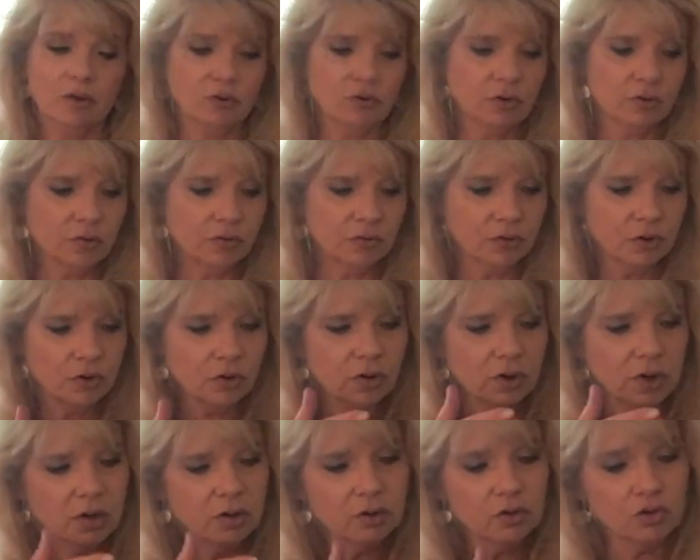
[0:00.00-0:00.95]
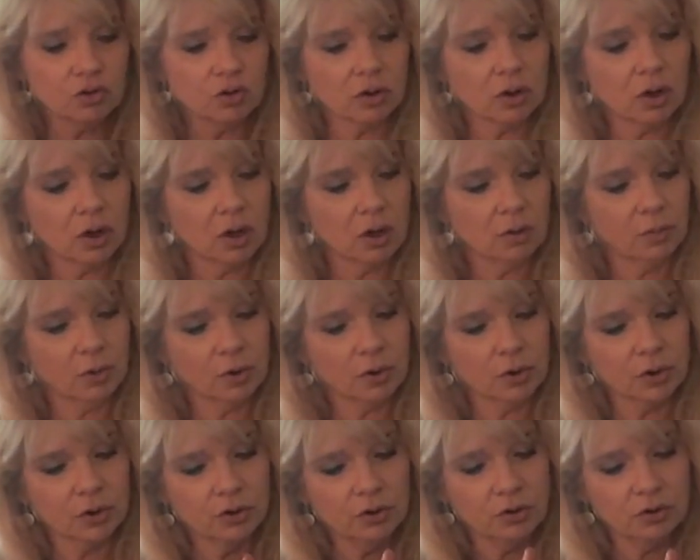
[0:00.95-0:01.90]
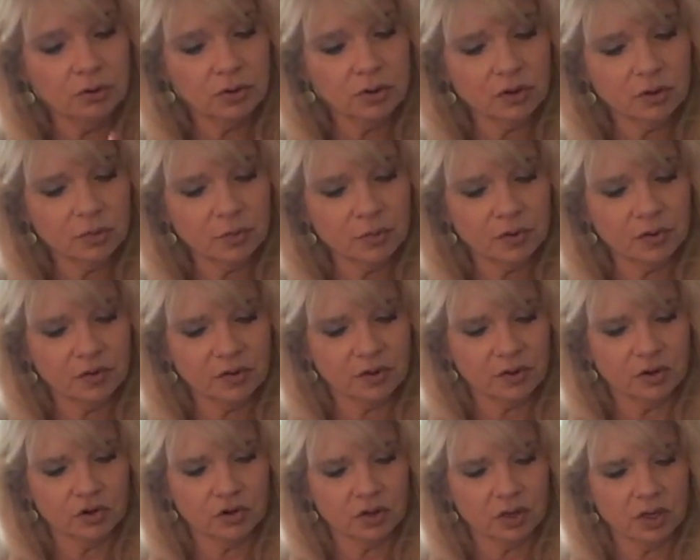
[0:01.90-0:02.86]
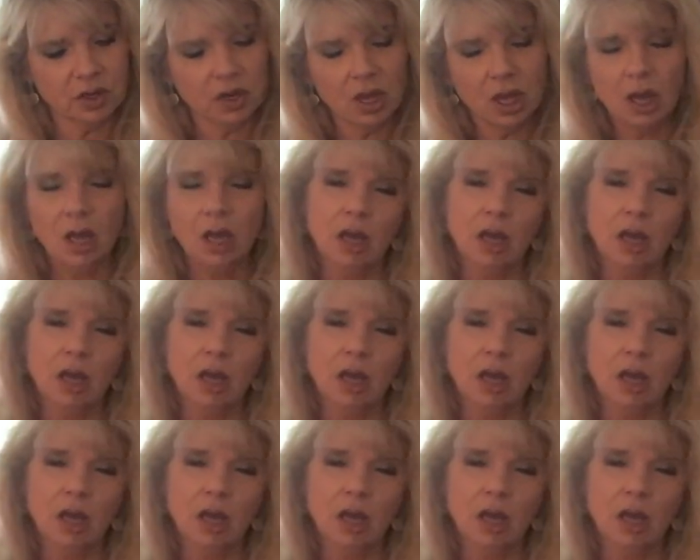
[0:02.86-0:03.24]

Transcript: So if you're in a job or you're in a position,